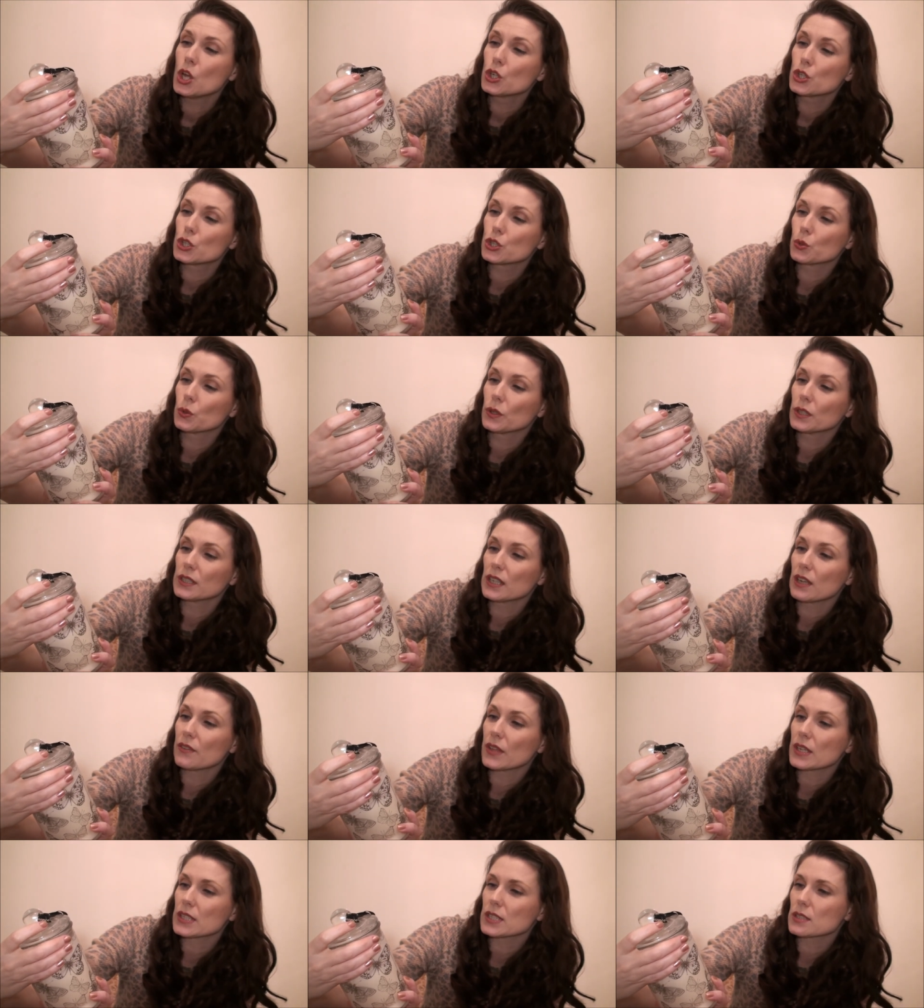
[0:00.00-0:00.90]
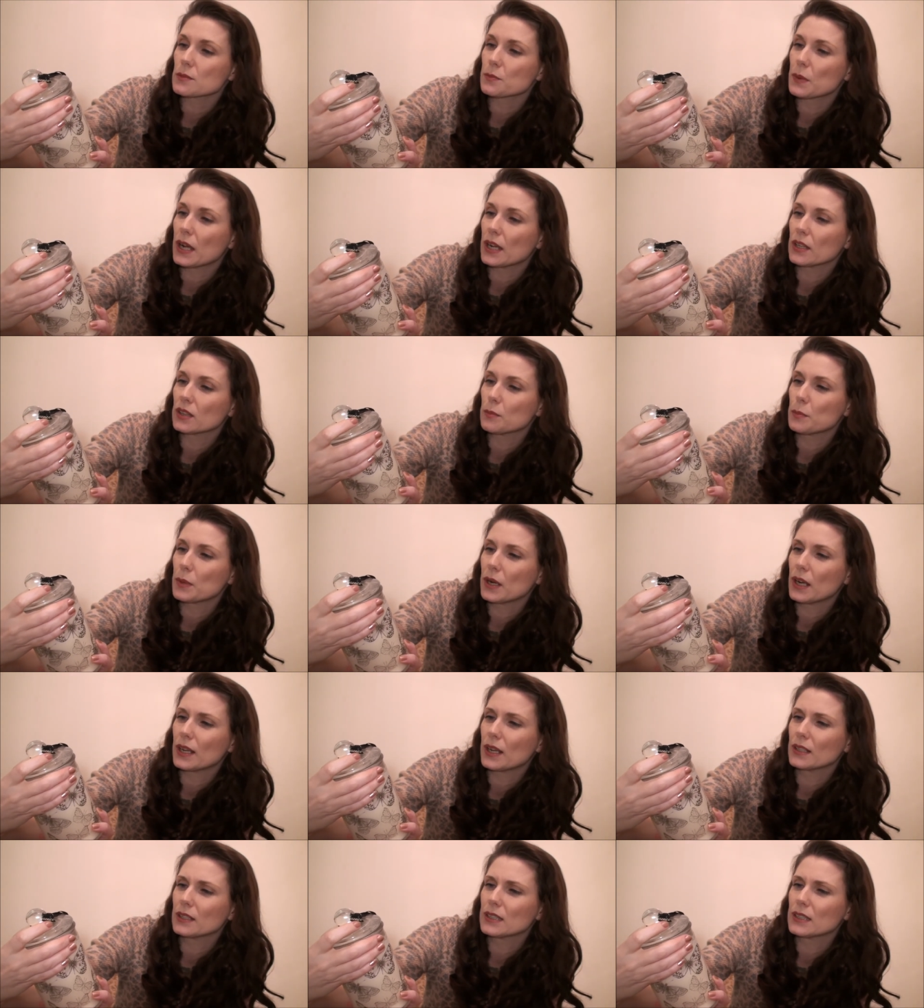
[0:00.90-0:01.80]
show it. And this is by the
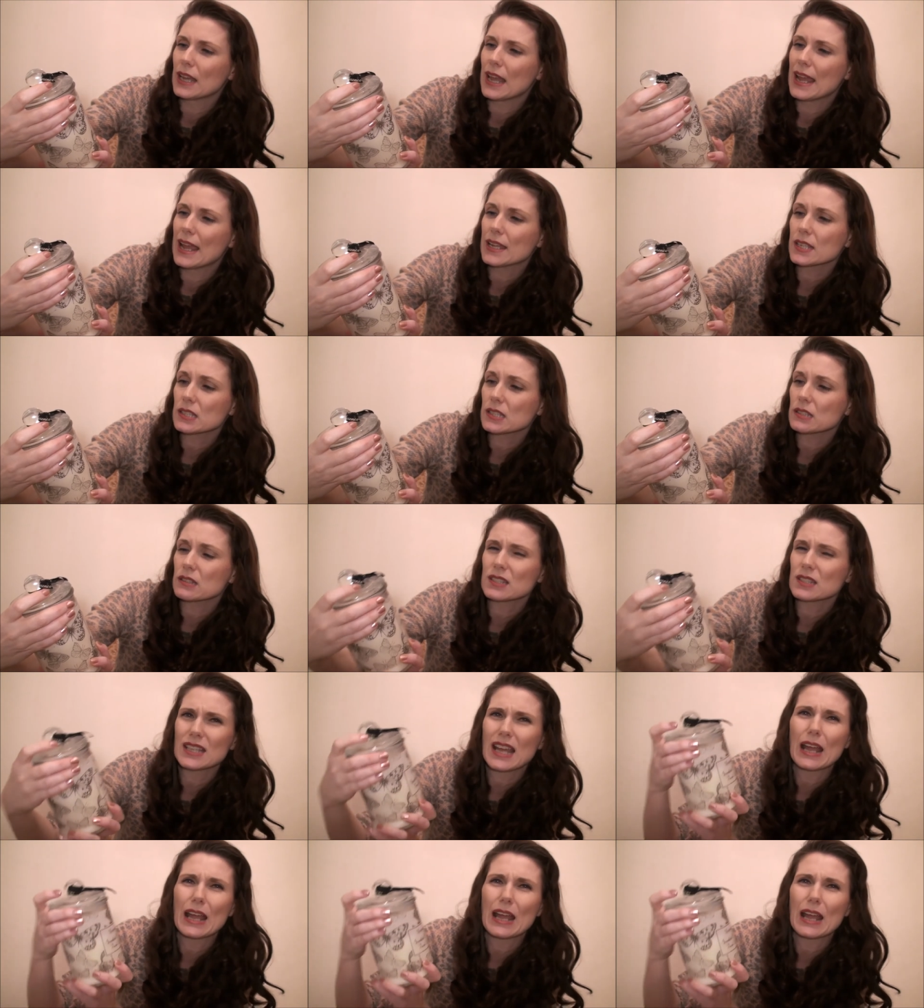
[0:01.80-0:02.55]
brand Essence.